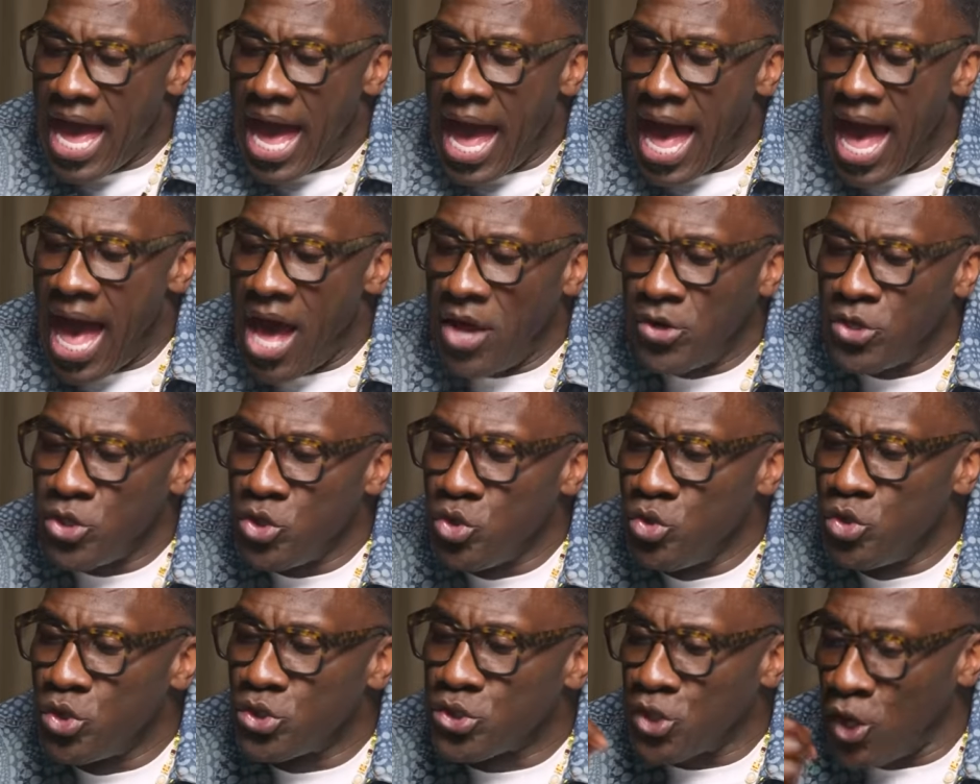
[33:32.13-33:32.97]
How do
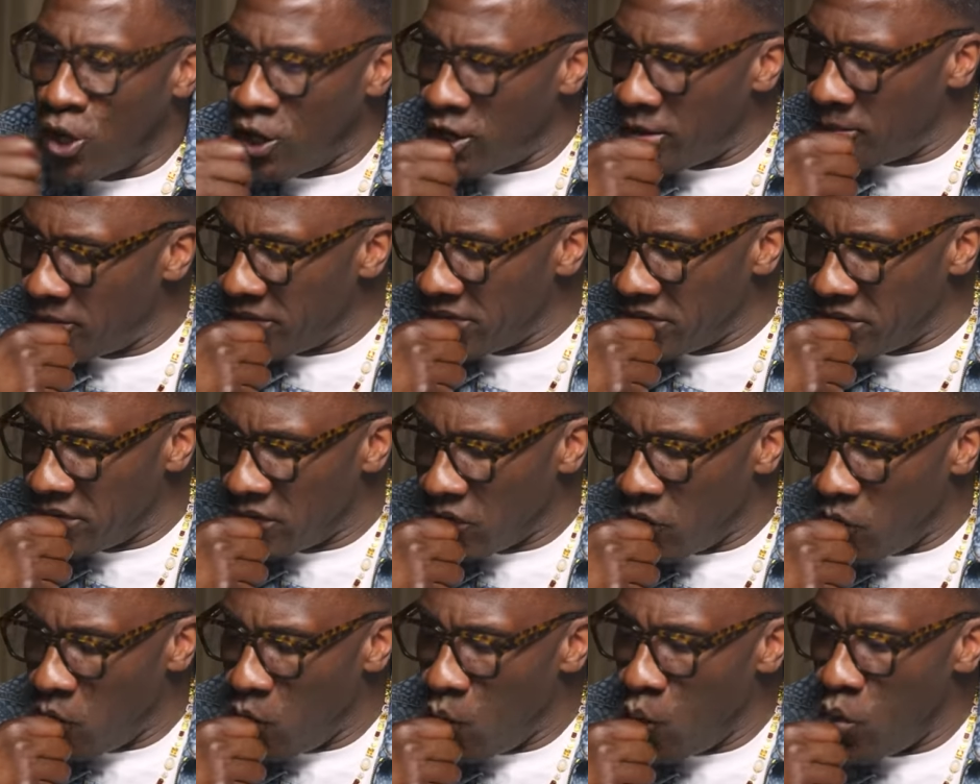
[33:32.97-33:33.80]
you determine
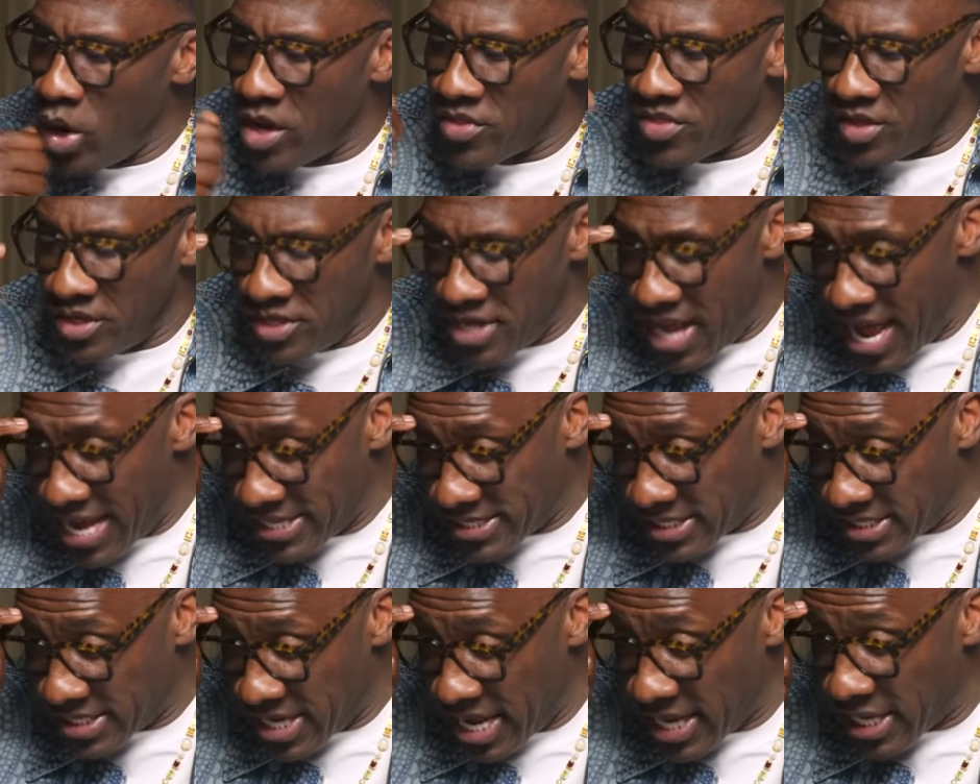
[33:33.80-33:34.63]
whether or
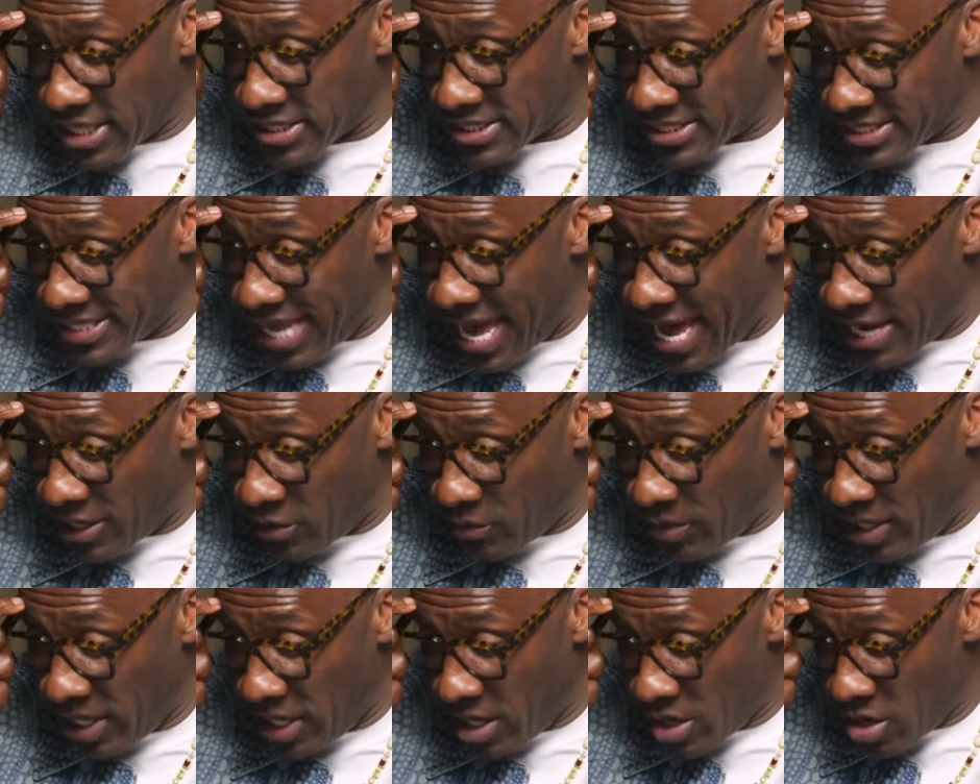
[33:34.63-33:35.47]
not to take a
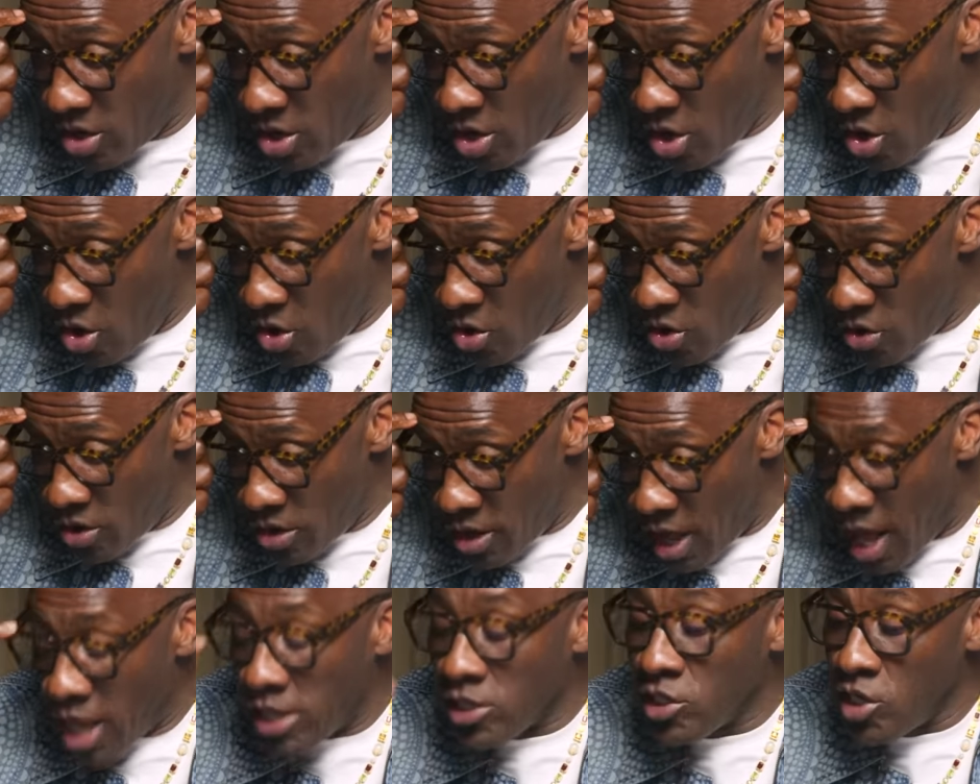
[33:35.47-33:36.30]
salary,
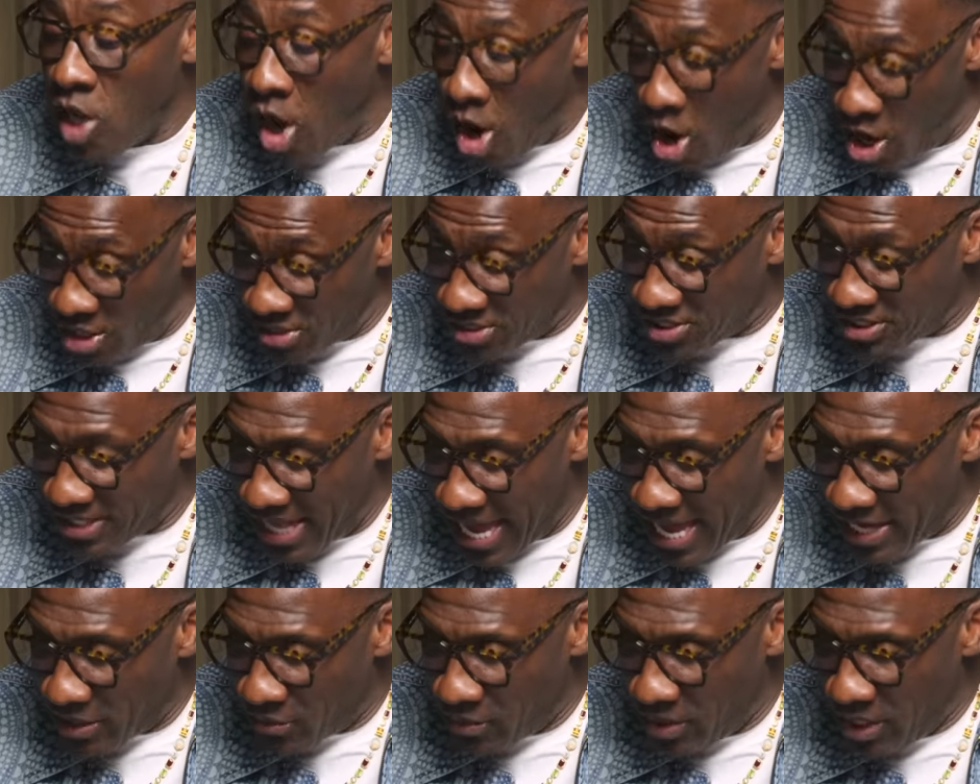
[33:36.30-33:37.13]
a large
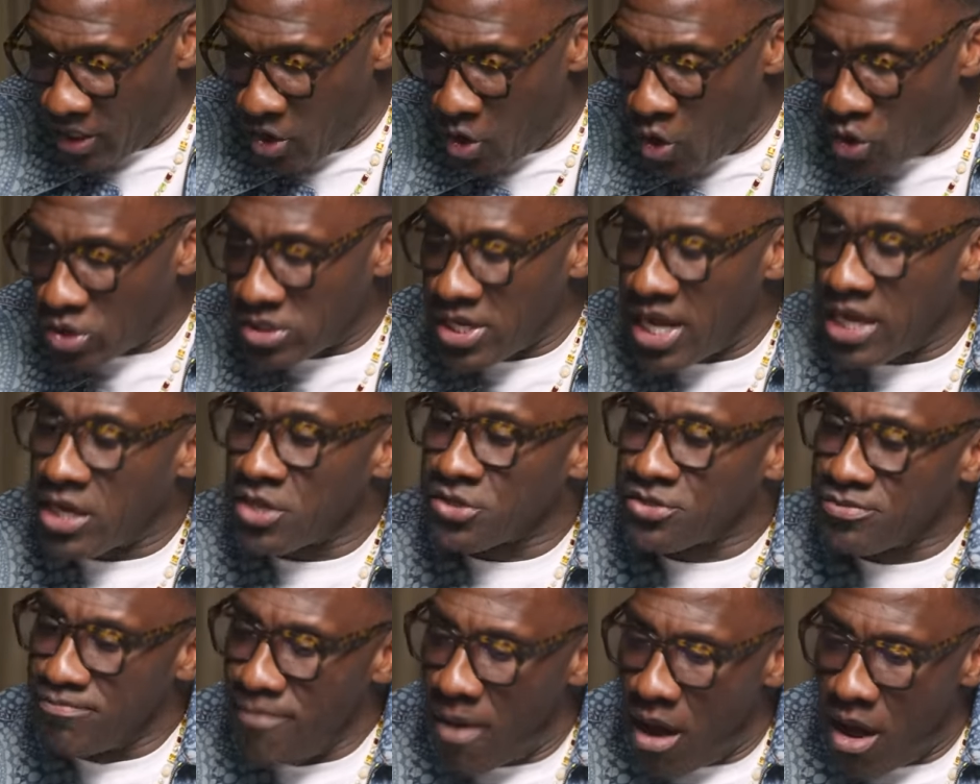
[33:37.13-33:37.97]
salary, or take
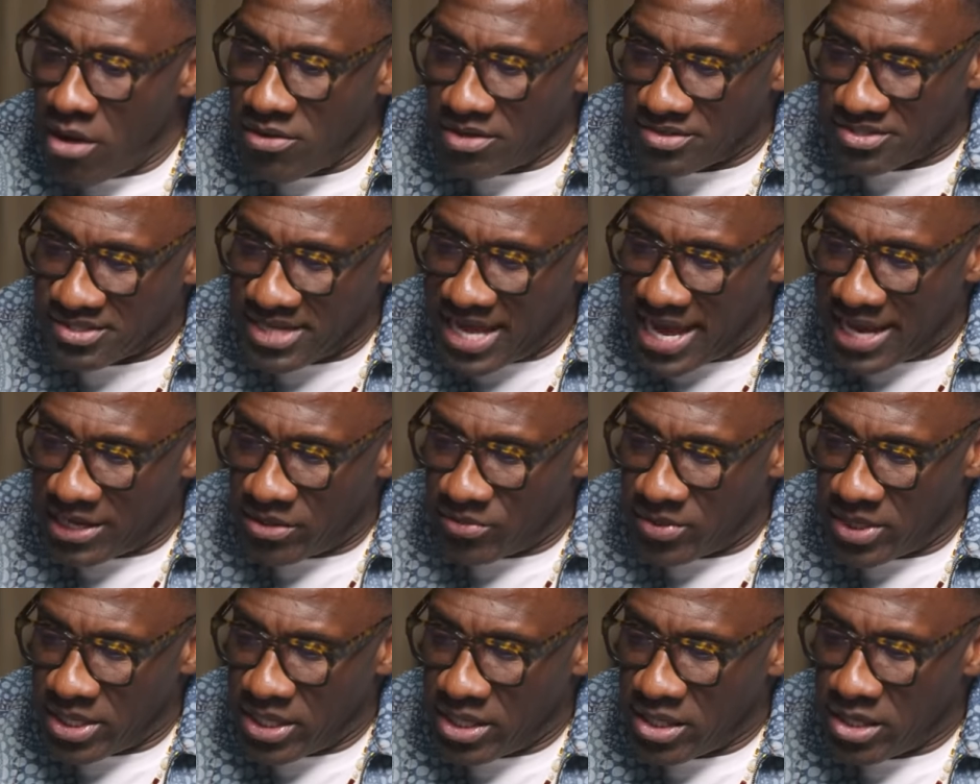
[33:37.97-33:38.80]
a smaller
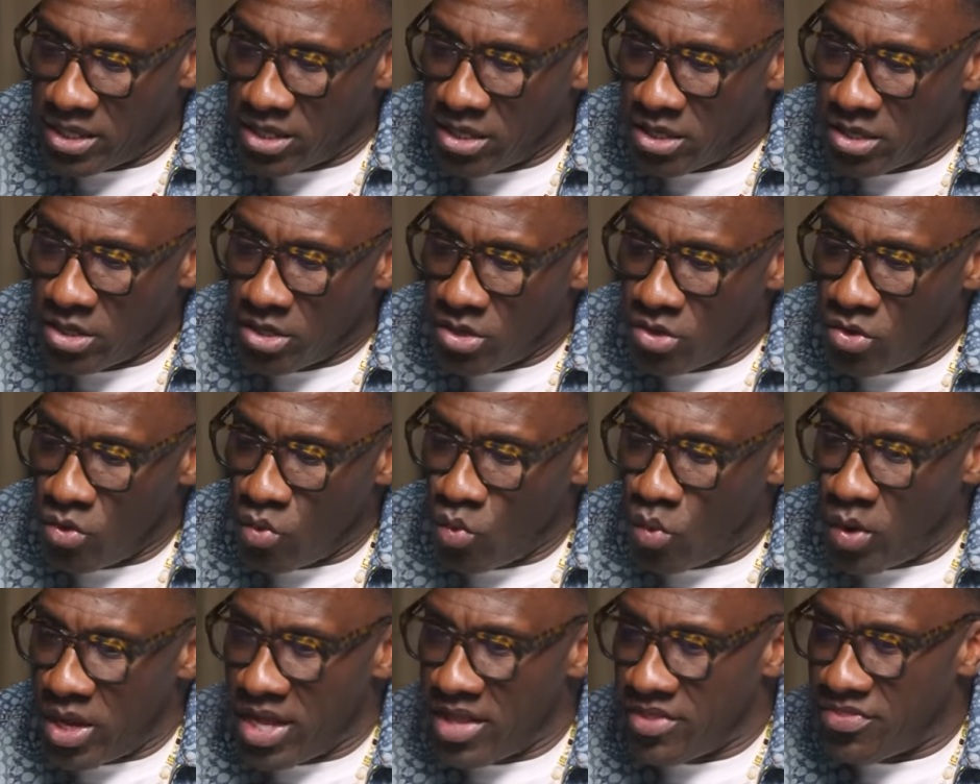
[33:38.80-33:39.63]
salary
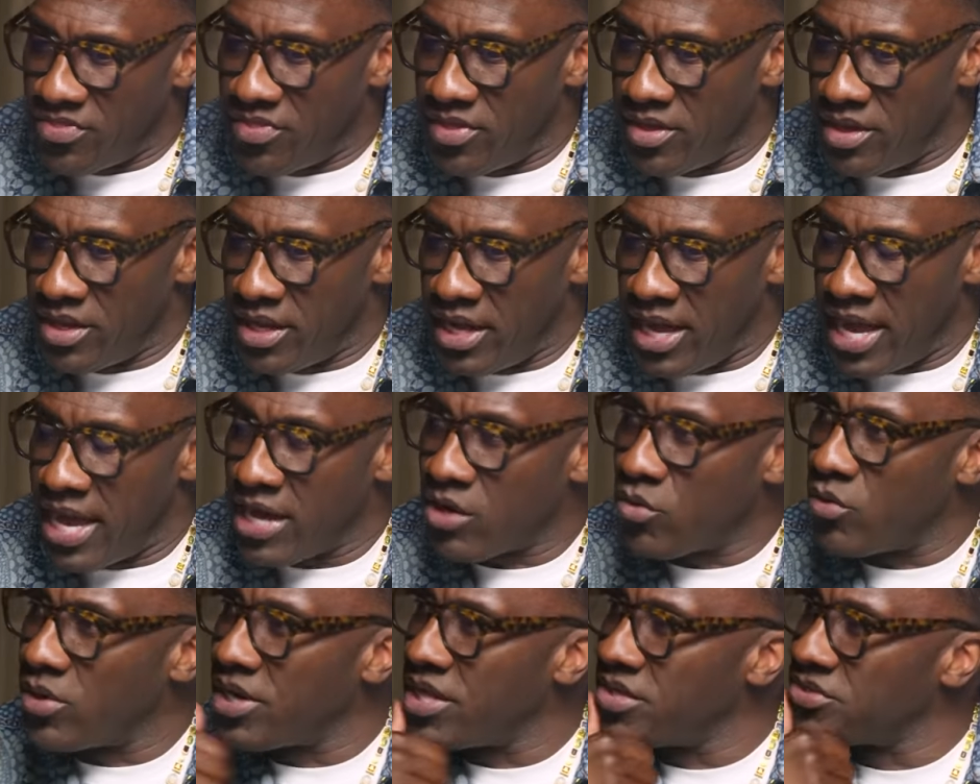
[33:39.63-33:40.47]
with
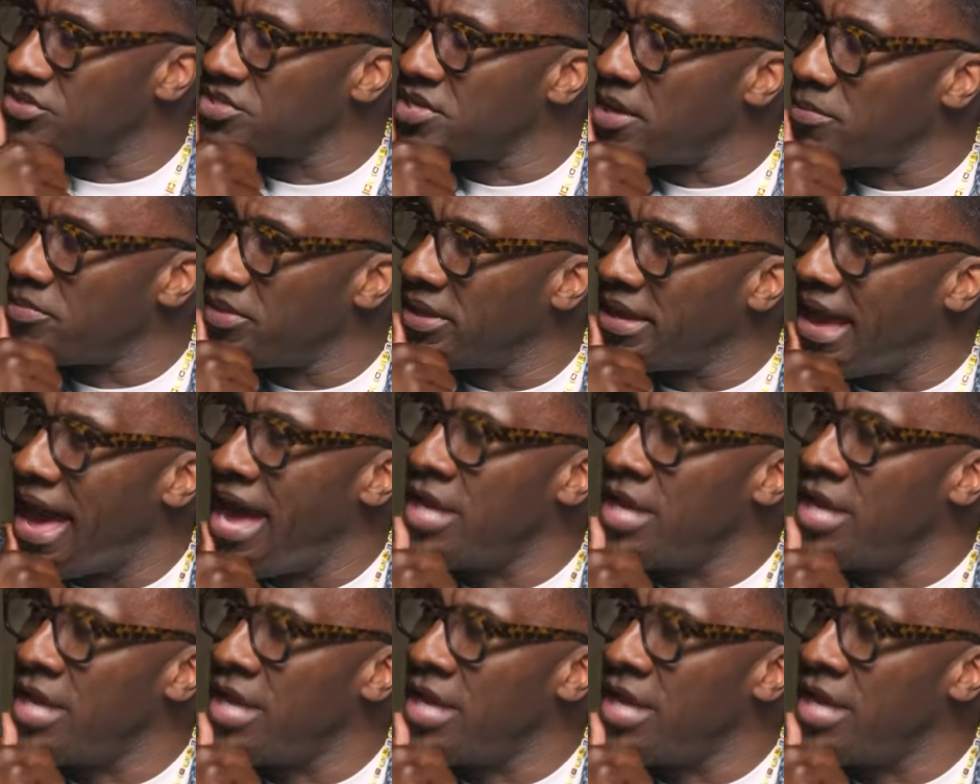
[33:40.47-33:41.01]
equity in something?